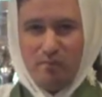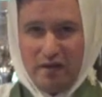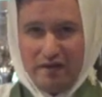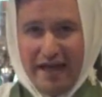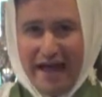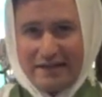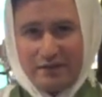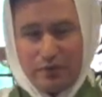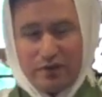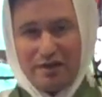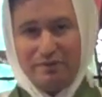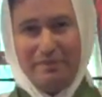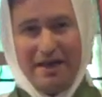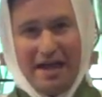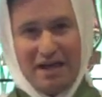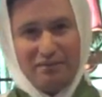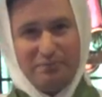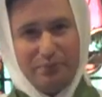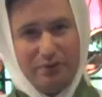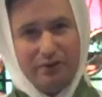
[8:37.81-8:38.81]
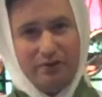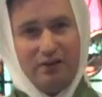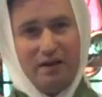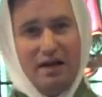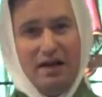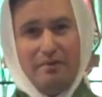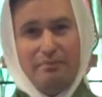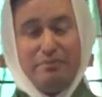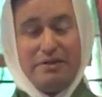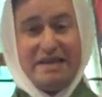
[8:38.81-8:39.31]
That's what the maniple
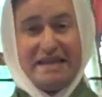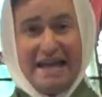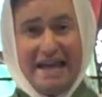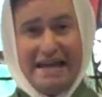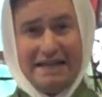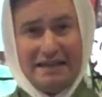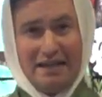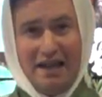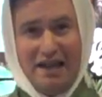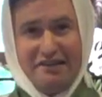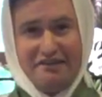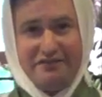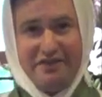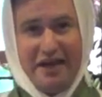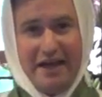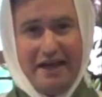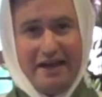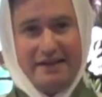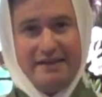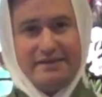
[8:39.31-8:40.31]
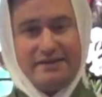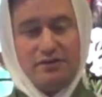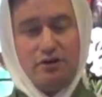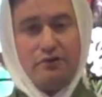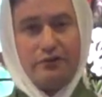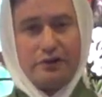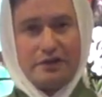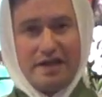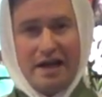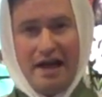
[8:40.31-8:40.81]
began life as. And
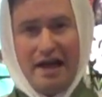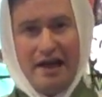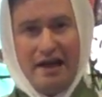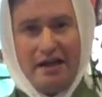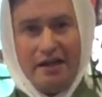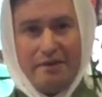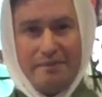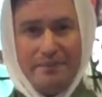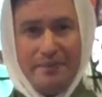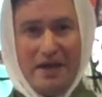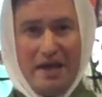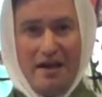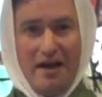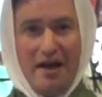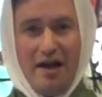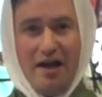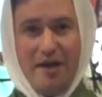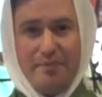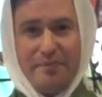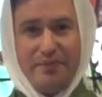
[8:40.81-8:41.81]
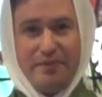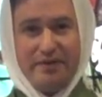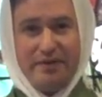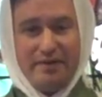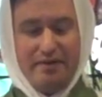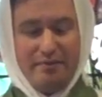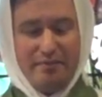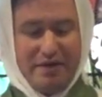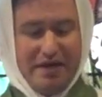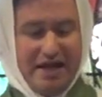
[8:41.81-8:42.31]
over time, um,
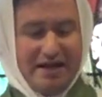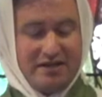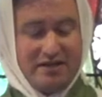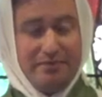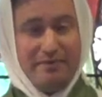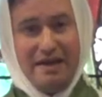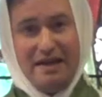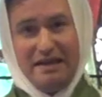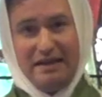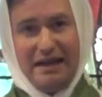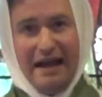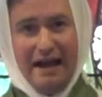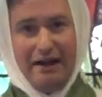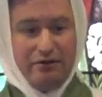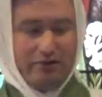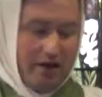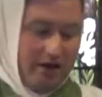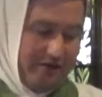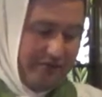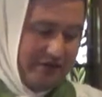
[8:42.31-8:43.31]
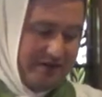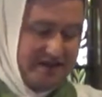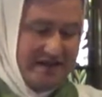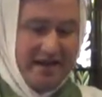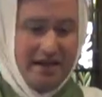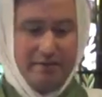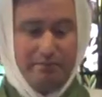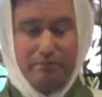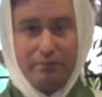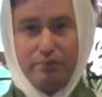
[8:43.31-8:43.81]
they began to make it out of the
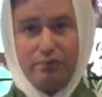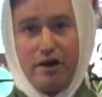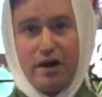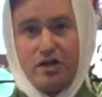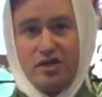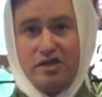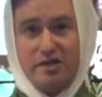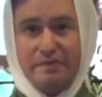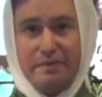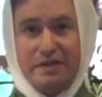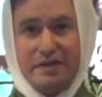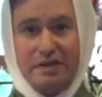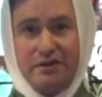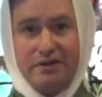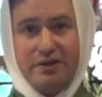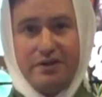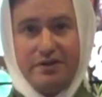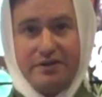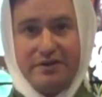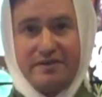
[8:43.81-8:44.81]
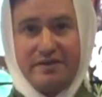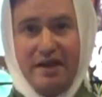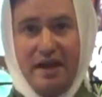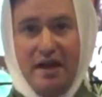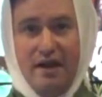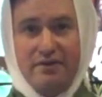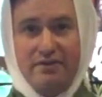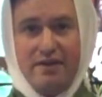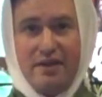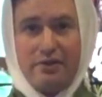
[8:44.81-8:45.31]
same precious
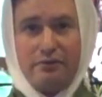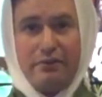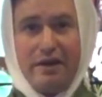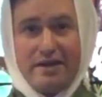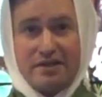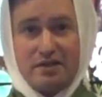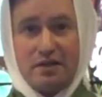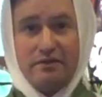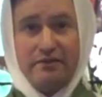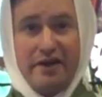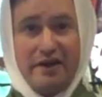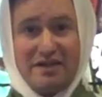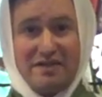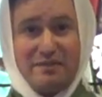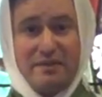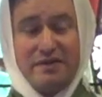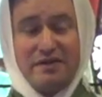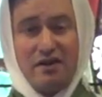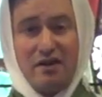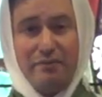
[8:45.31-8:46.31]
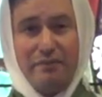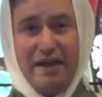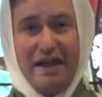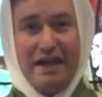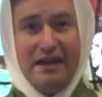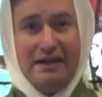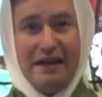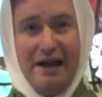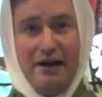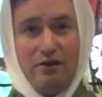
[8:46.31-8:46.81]
materials that the rest of the vestments are
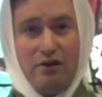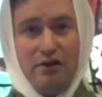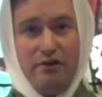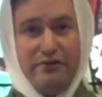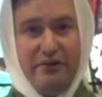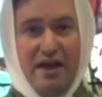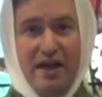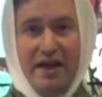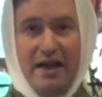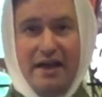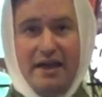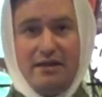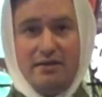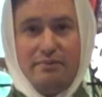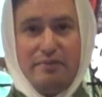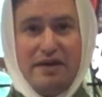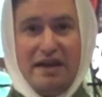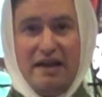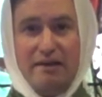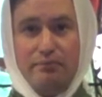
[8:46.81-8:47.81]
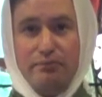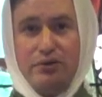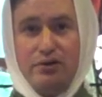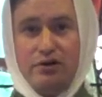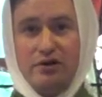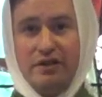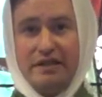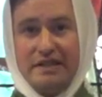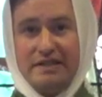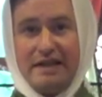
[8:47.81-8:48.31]
made out of, and it became
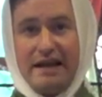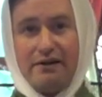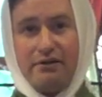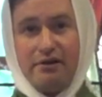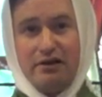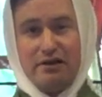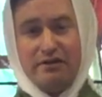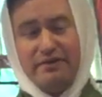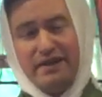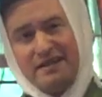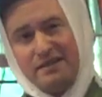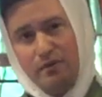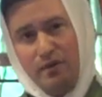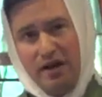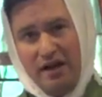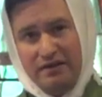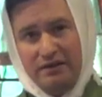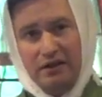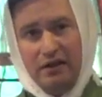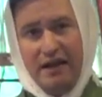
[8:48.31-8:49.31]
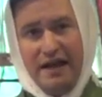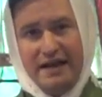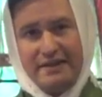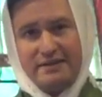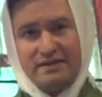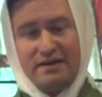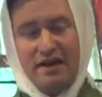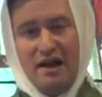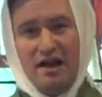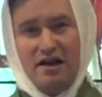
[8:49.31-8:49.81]
purely decorative. That's why in the
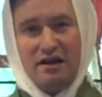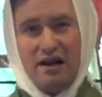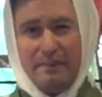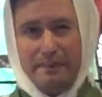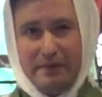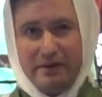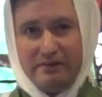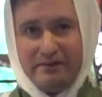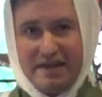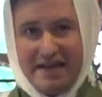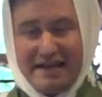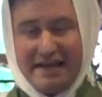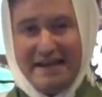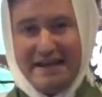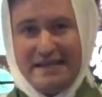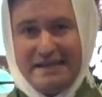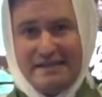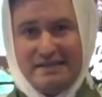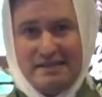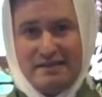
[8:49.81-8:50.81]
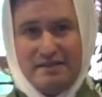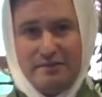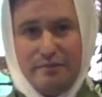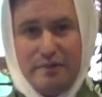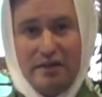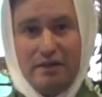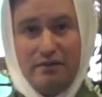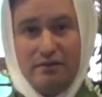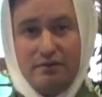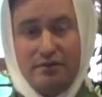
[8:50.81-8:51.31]
last couple of decades, it's
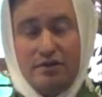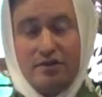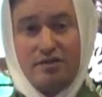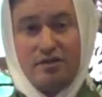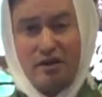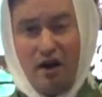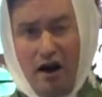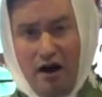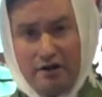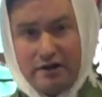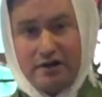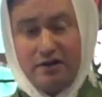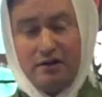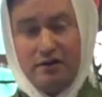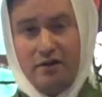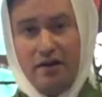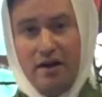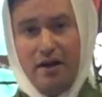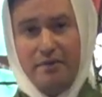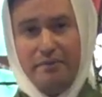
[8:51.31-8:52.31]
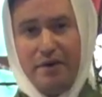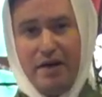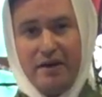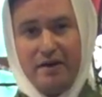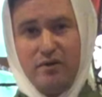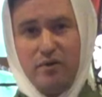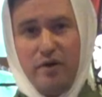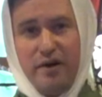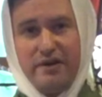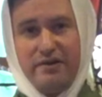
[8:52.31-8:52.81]
been discarded uh, by
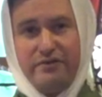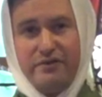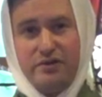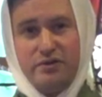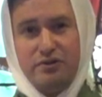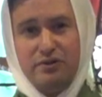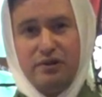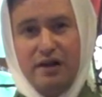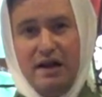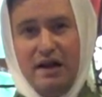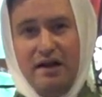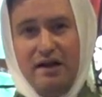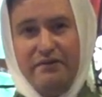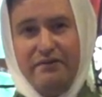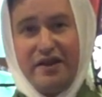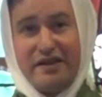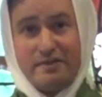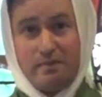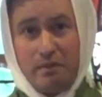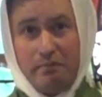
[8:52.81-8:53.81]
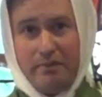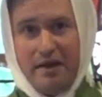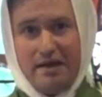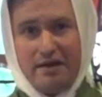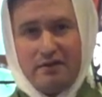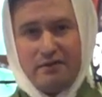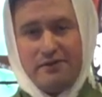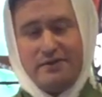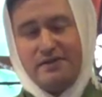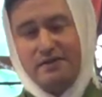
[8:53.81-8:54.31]
quite a few vestment
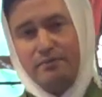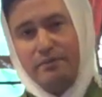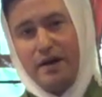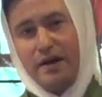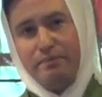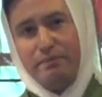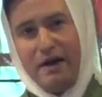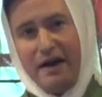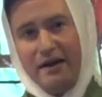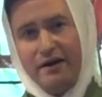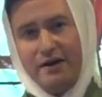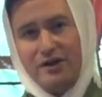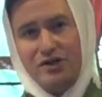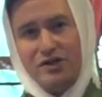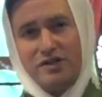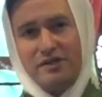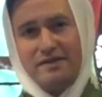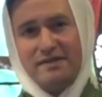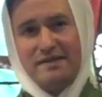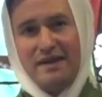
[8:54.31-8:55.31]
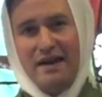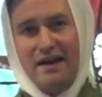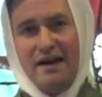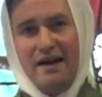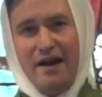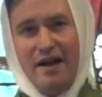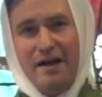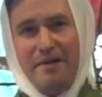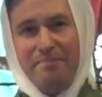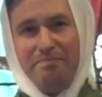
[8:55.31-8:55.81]
makers and by parishes.
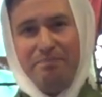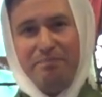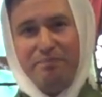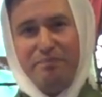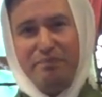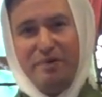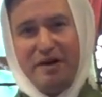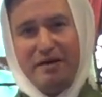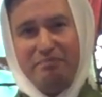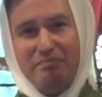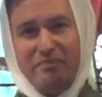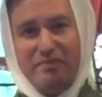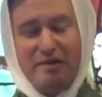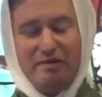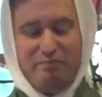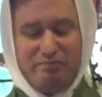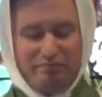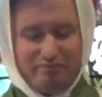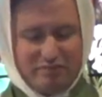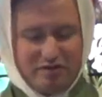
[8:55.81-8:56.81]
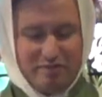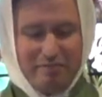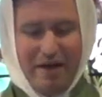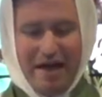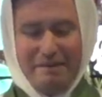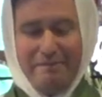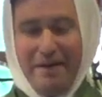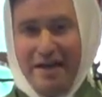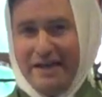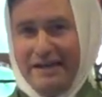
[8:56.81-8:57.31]
Um, but you know, to
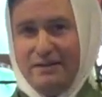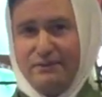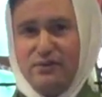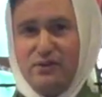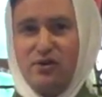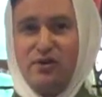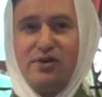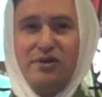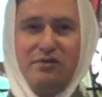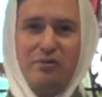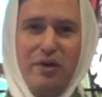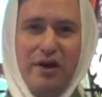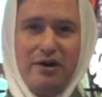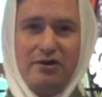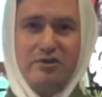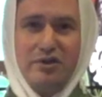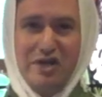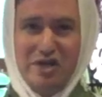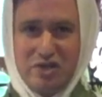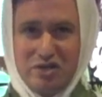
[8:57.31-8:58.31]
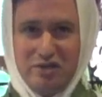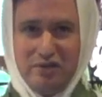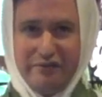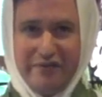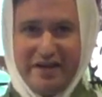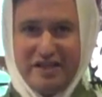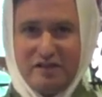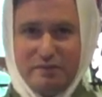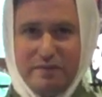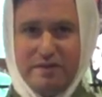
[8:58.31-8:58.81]
my mind, if we're going to wear traditional
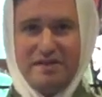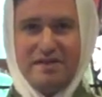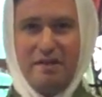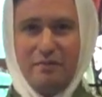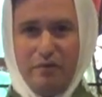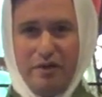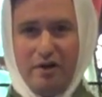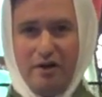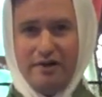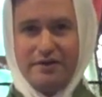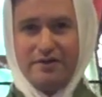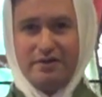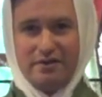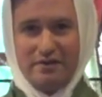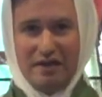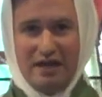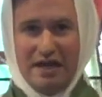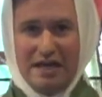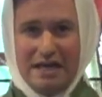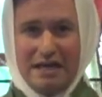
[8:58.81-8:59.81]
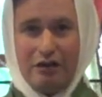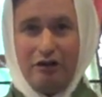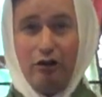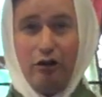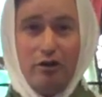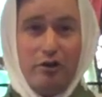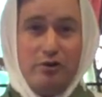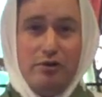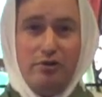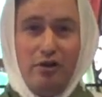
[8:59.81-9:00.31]
vestments, then we ought to
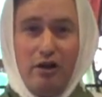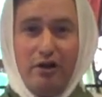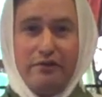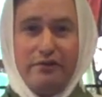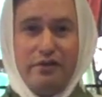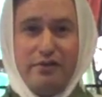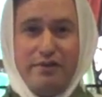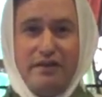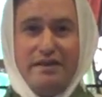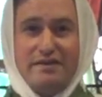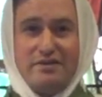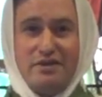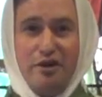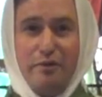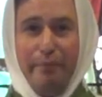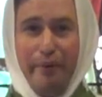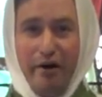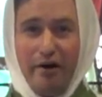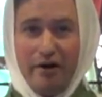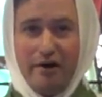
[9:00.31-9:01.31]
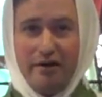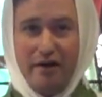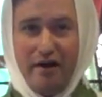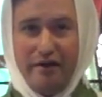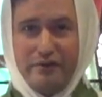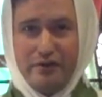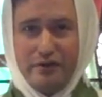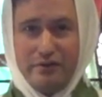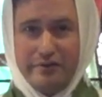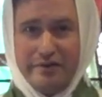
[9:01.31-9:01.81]
include all of the things that are part
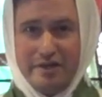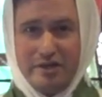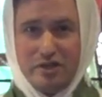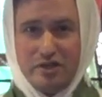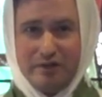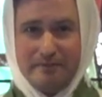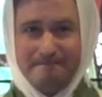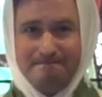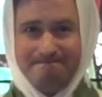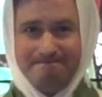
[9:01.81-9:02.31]
of the tradition.